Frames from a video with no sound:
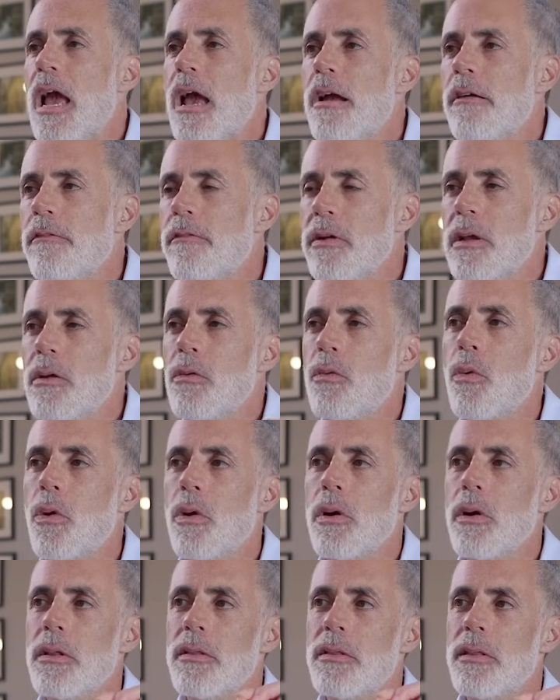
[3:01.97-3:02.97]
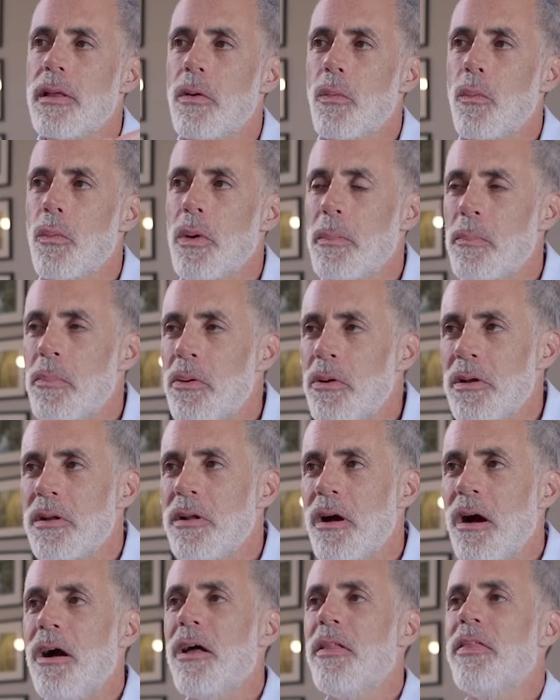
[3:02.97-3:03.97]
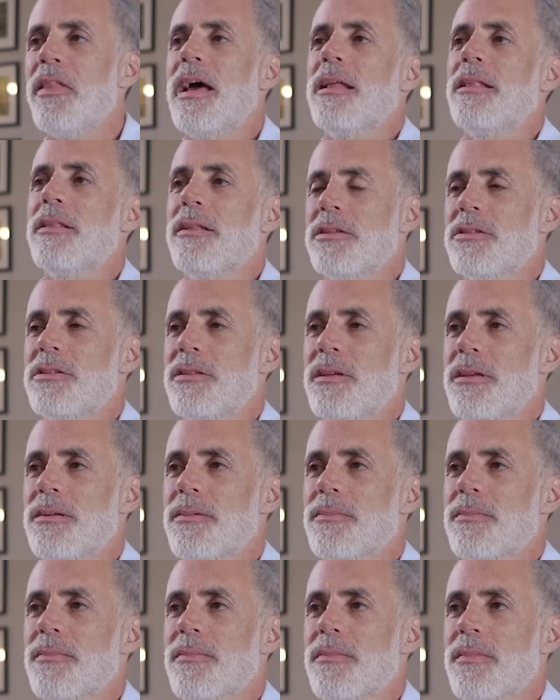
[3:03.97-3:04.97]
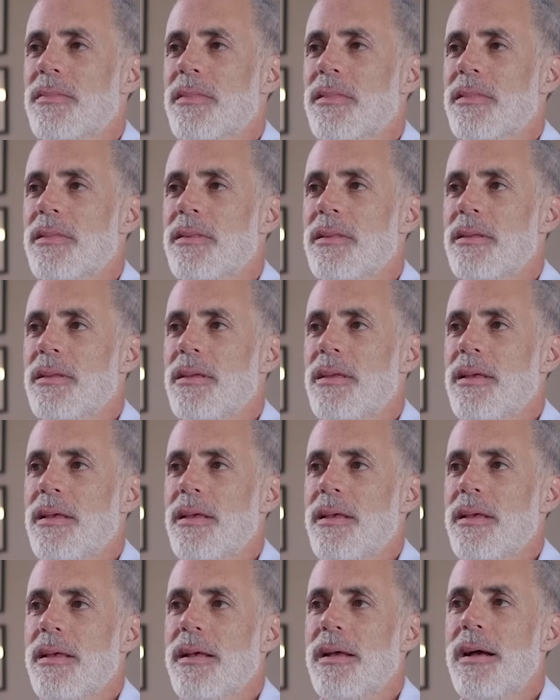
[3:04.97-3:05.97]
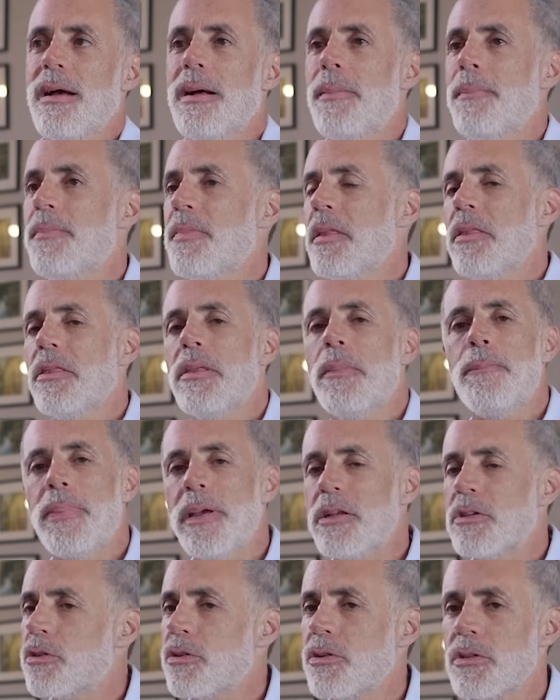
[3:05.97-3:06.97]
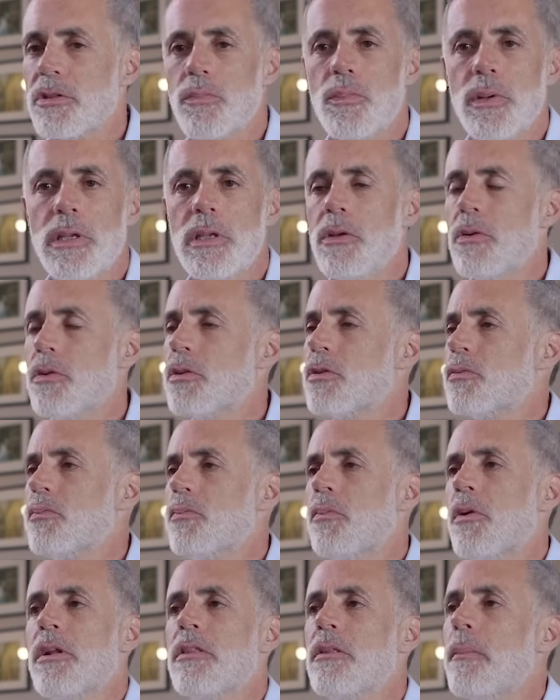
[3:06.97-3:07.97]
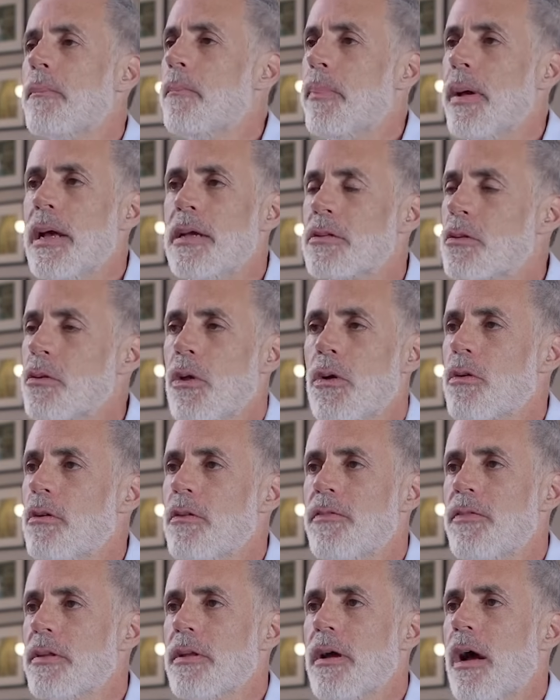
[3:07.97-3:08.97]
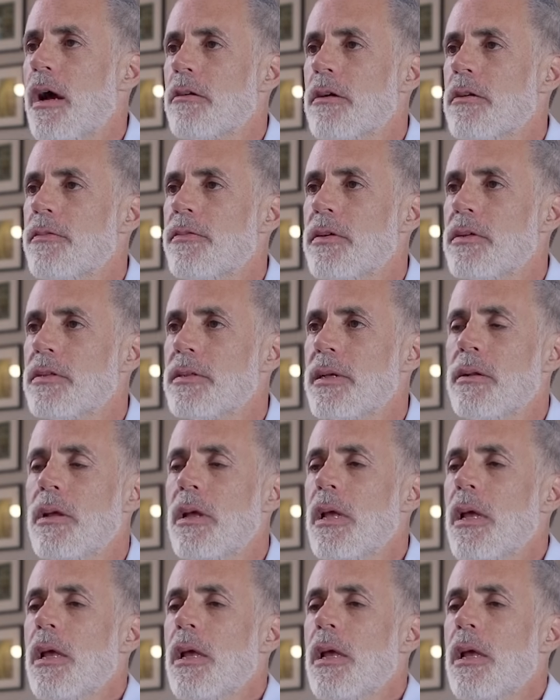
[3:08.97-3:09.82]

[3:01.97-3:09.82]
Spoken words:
every word that we put on that listing. The pictures, we use one of the best local photographers, and